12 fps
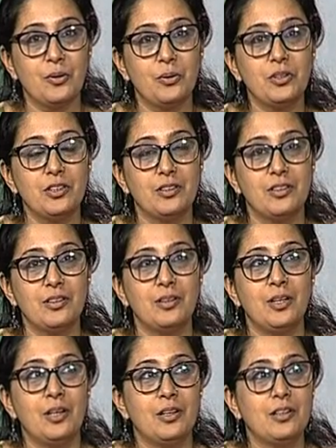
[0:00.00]
you know the,
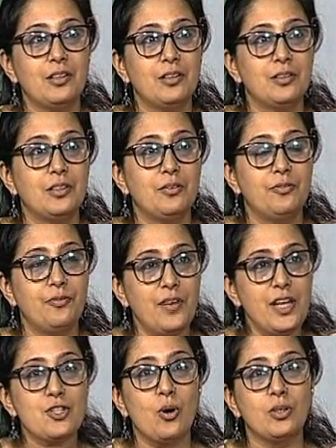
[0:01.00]
the the the
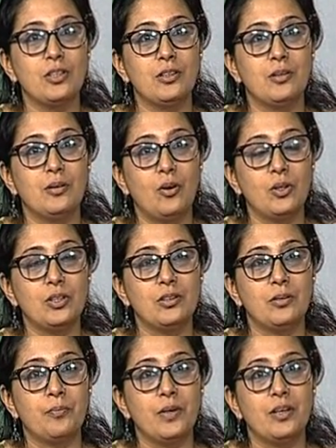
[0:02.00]
fate or the or
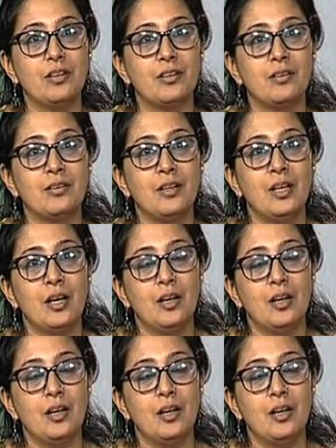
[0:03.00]
the uh,